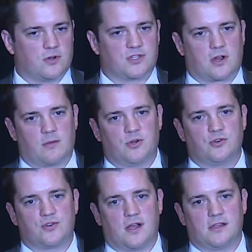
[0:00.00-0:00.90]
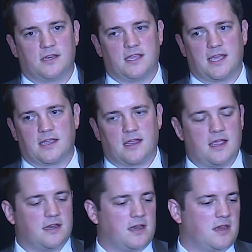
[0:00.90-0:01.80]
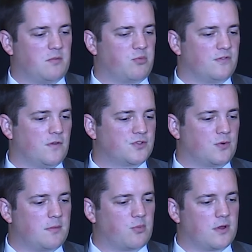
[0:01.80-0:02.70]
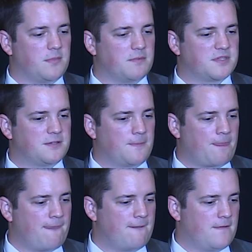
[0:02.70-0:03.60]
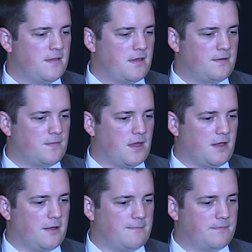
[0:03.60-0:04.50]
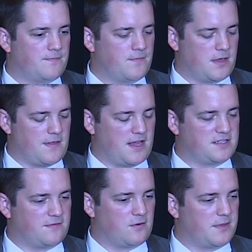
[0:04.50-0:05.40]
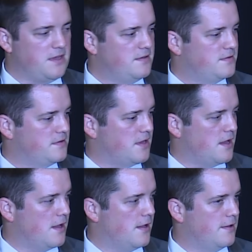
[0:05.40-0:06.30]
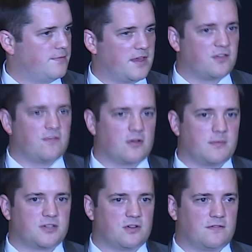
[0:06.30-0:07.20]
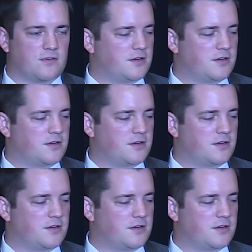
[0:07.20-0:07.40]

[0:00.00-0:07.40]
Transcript: carbon neutrality and improve those green premiums. And that's it for me. Thank you very much all for your